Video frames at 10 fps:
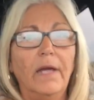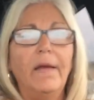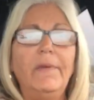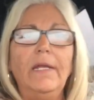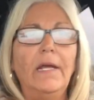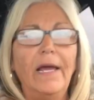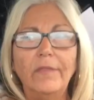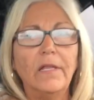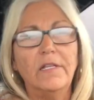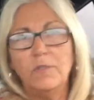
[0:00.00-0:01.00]
I mean, I
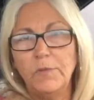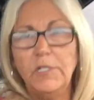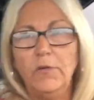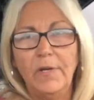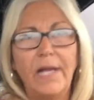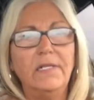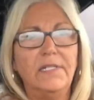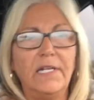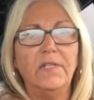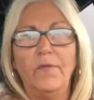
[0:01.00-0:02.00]
thought this was United
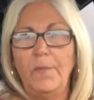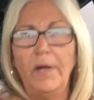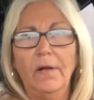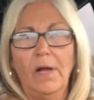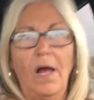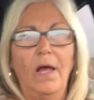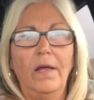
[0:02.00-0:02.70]
States of America.